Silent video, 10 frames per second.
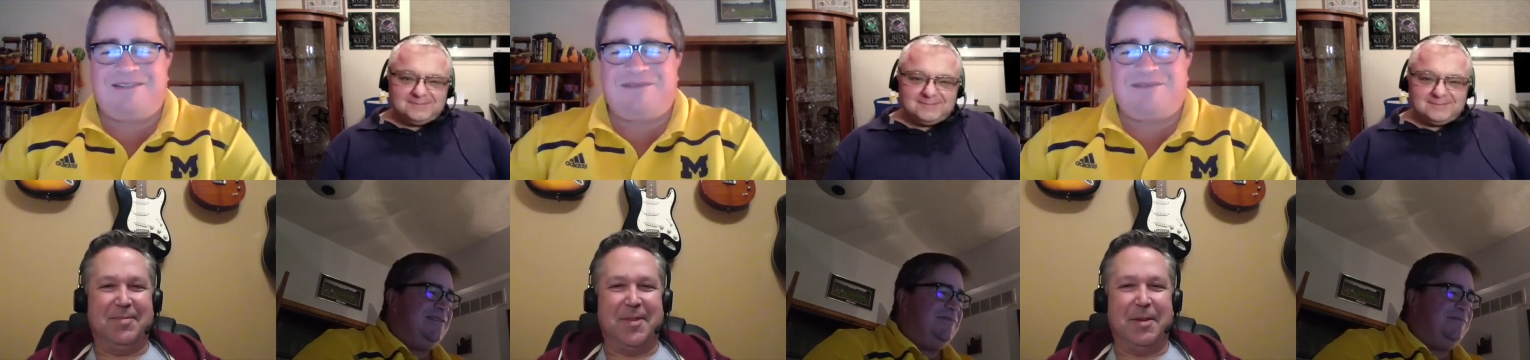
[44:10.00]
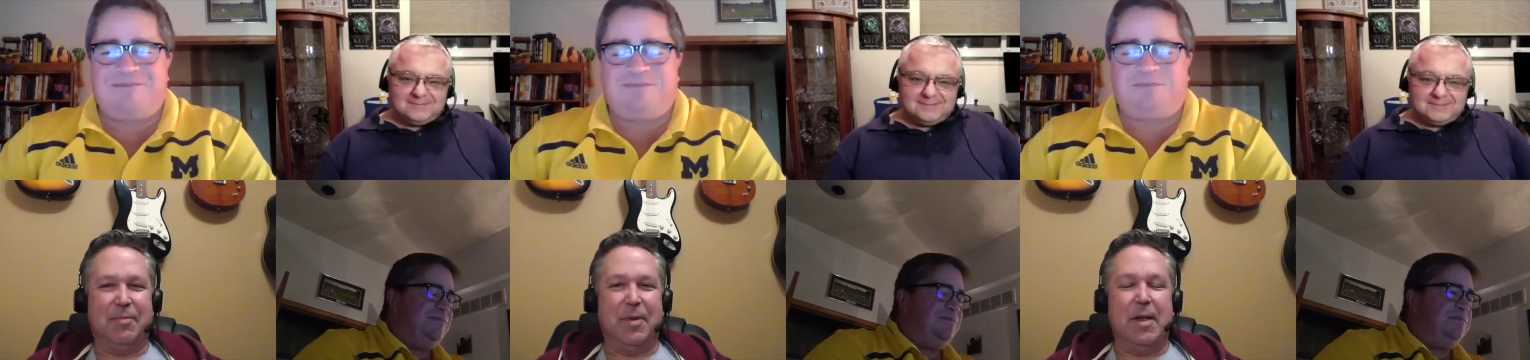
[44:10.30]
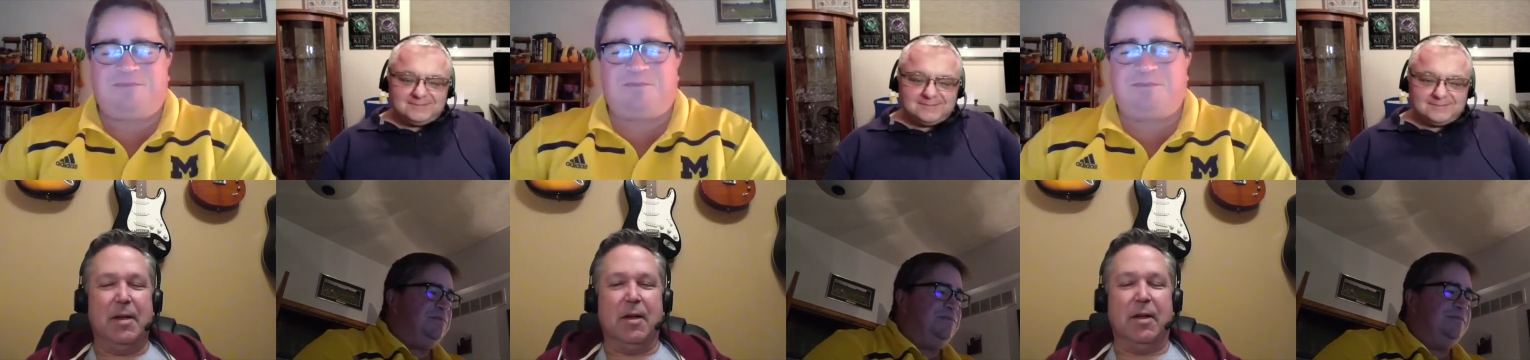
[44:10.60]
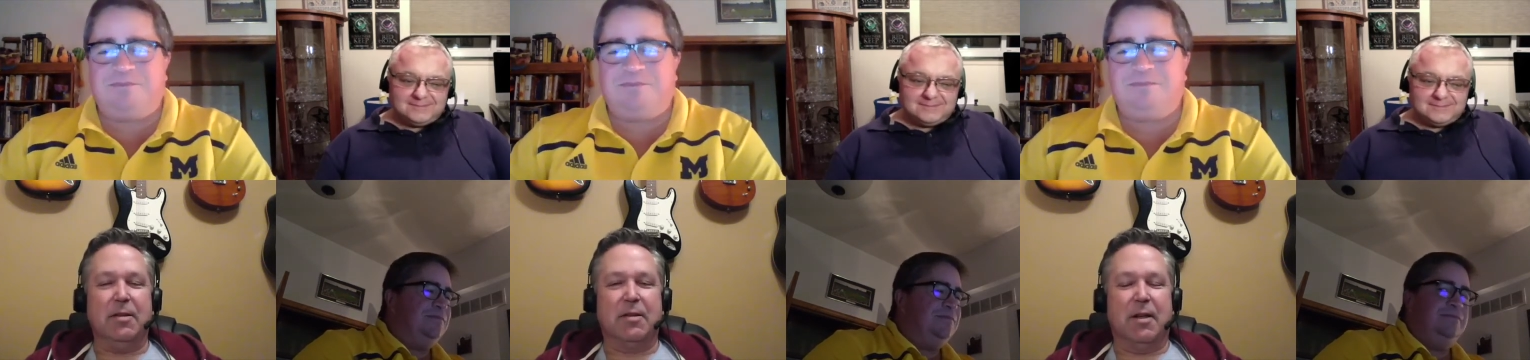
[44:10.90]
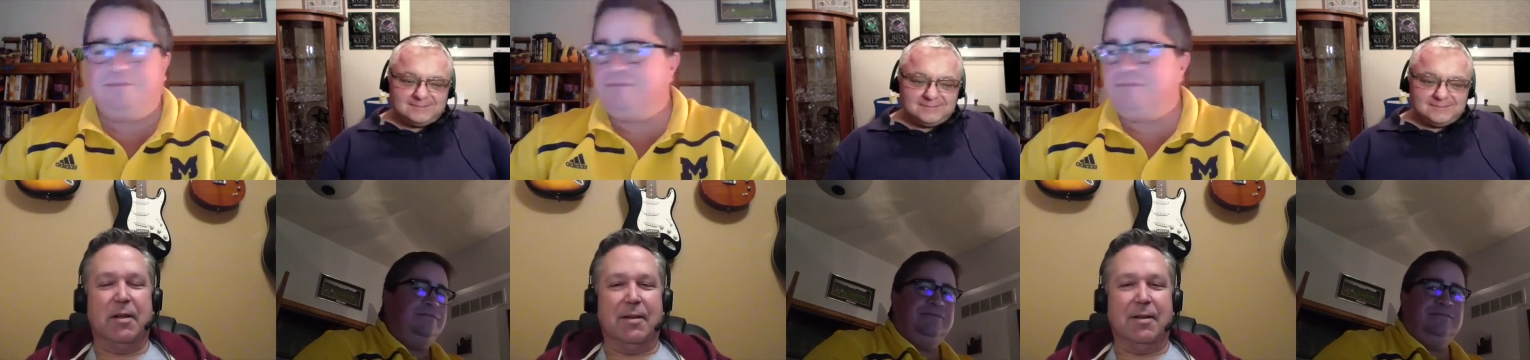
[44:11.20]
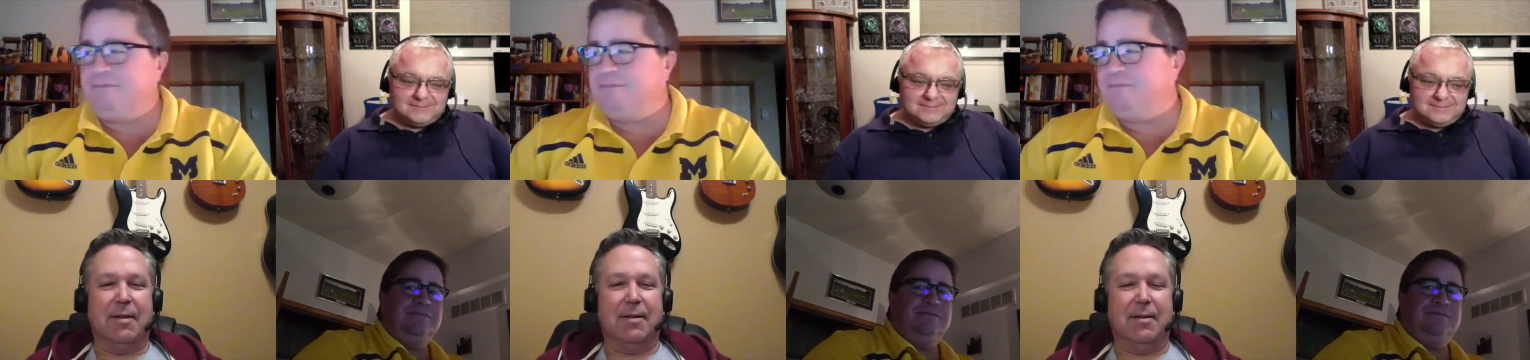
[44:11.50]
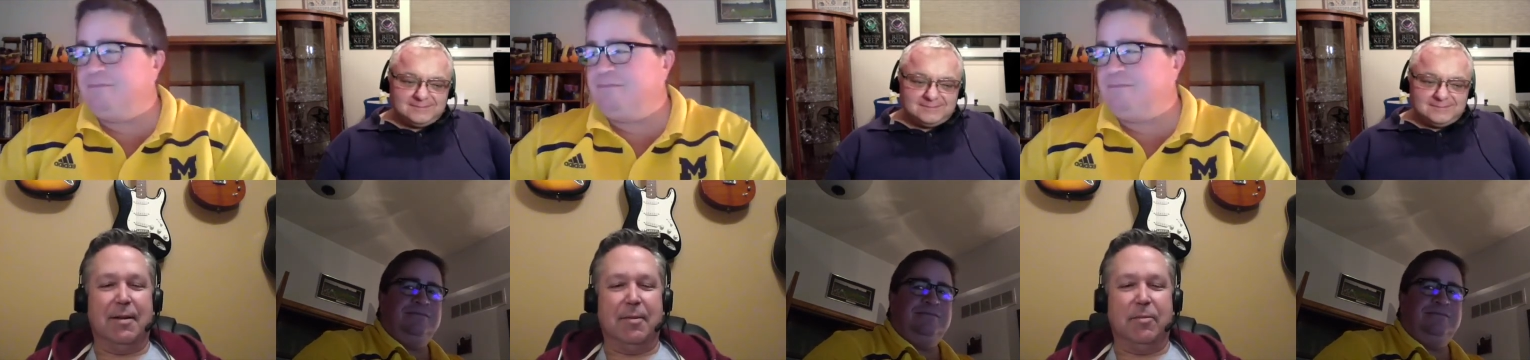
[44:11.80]
Speaker 1: Yep. Now he's uh
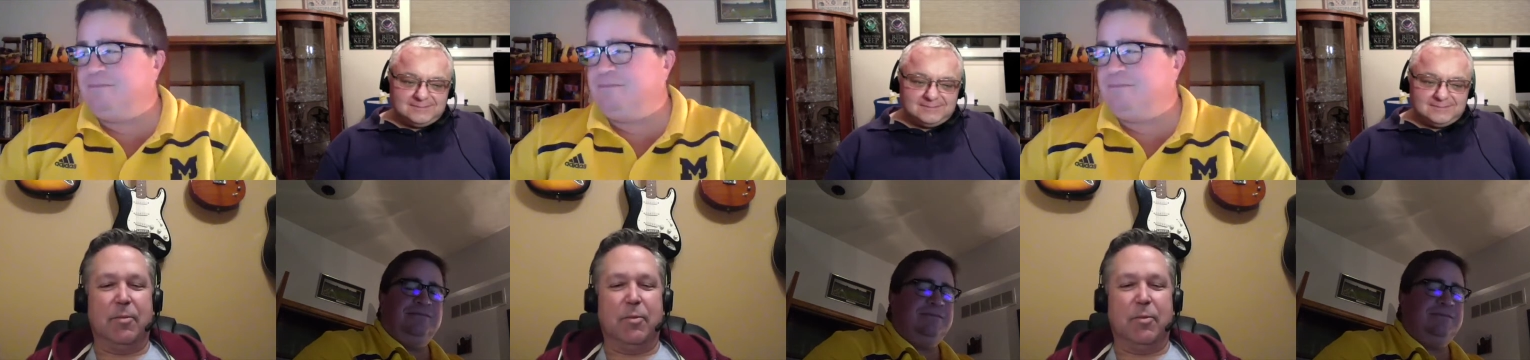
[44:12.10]
um